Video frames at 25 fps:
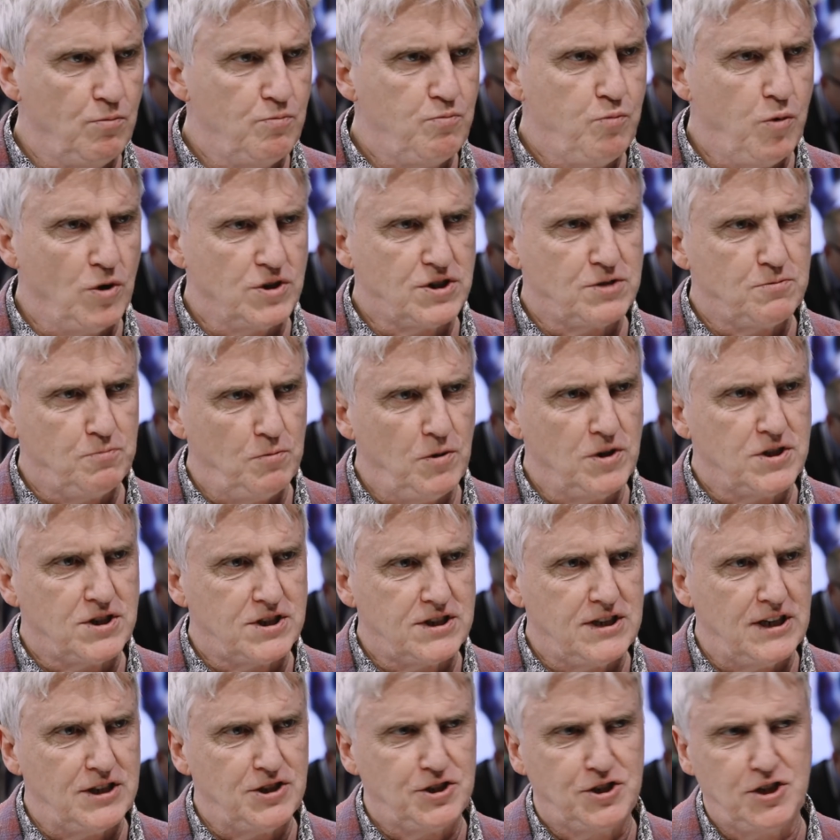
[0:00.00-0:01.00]
What's
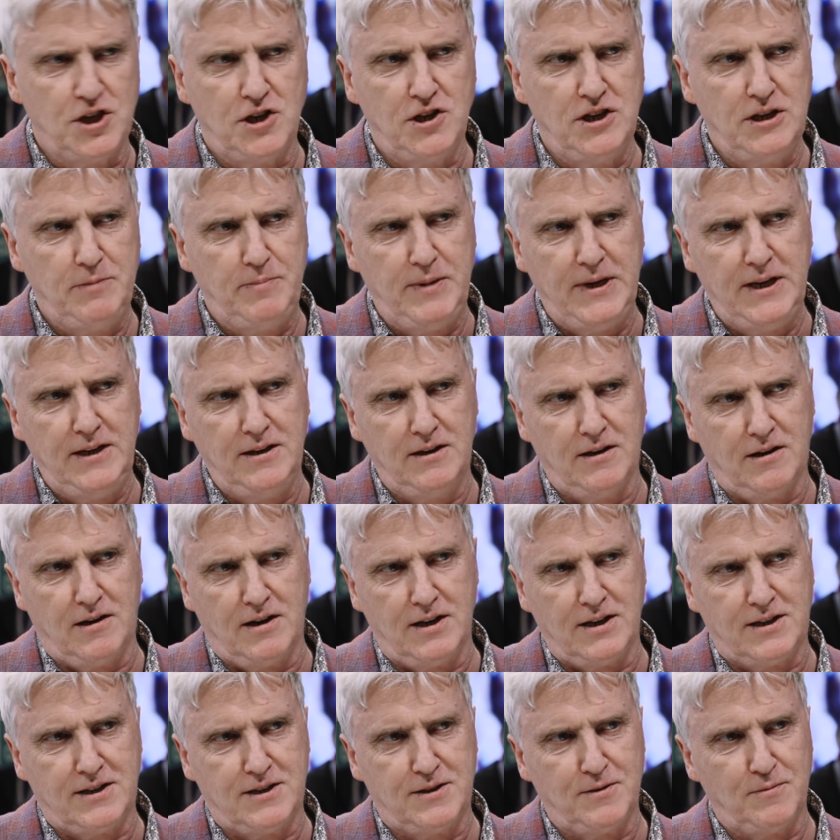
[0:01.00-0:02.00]
that journey been
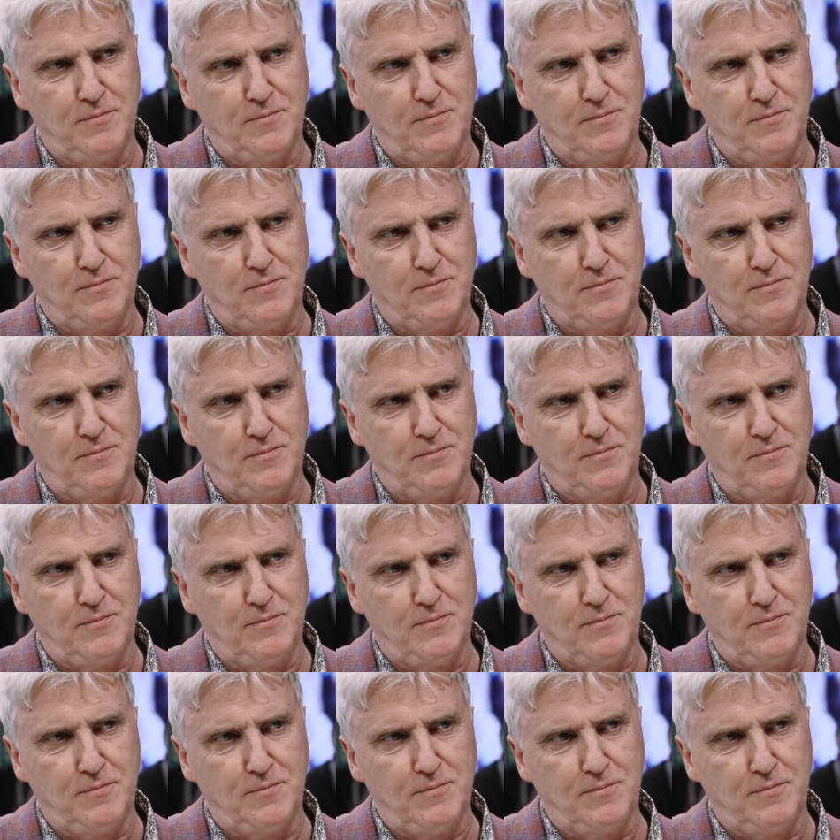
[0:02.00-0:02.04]
like?